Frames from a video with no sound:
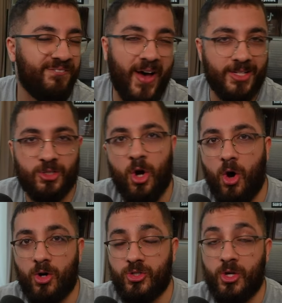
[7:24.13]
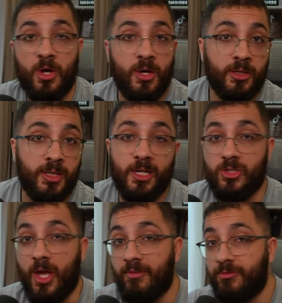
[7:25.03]
fast cars. That
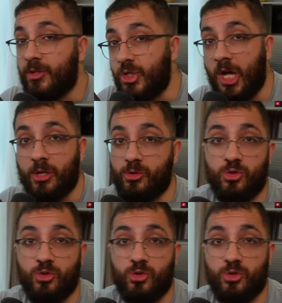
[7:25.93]
is every child's